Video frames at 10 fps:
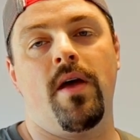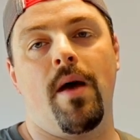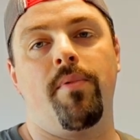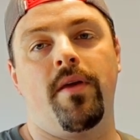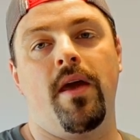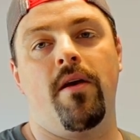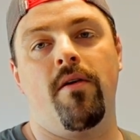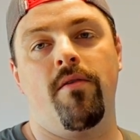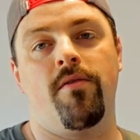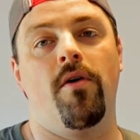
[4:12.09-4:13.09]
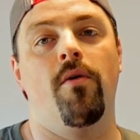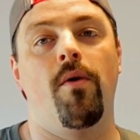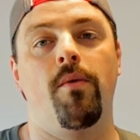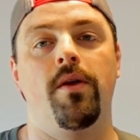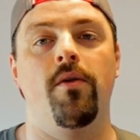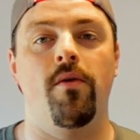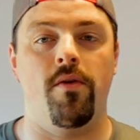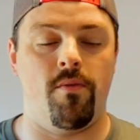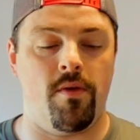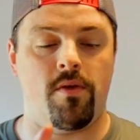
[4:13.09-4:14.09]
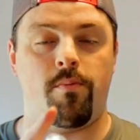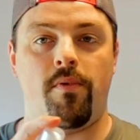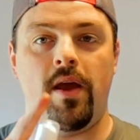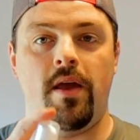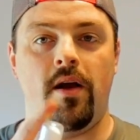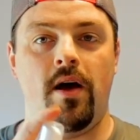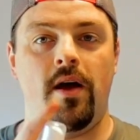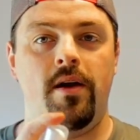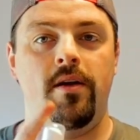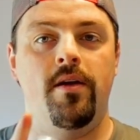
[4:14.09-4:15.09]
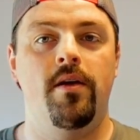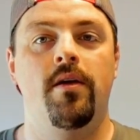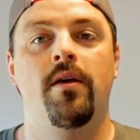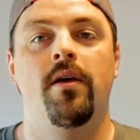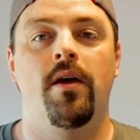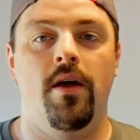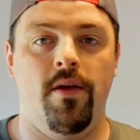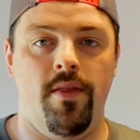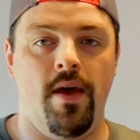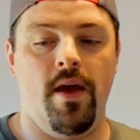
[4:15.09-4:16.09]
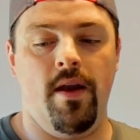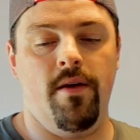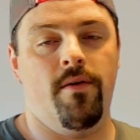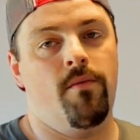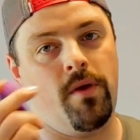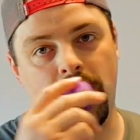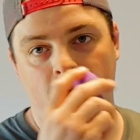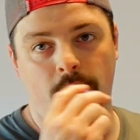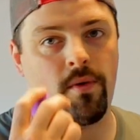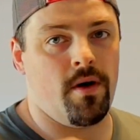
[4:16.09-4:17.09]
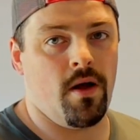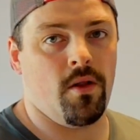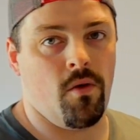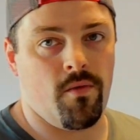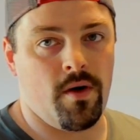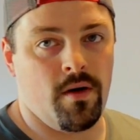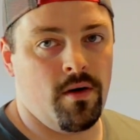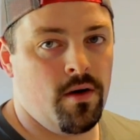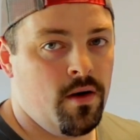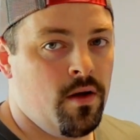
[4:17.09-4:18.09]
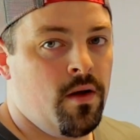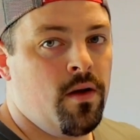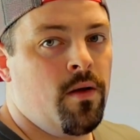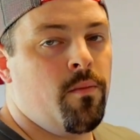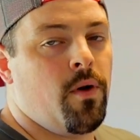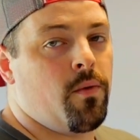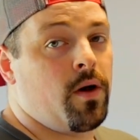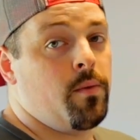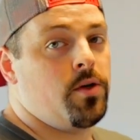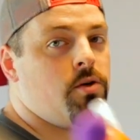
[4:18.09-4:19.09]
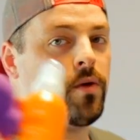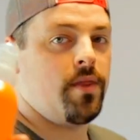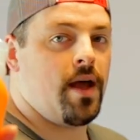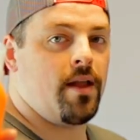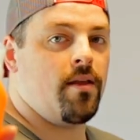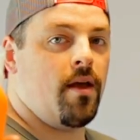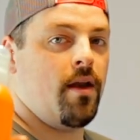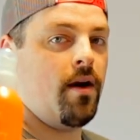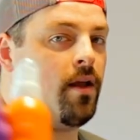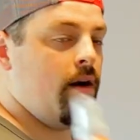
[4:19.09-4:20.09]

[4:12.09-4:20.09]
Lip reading: applicator. So what we do is we spray it on and then we kind of put it all over. But we're going to be showing that in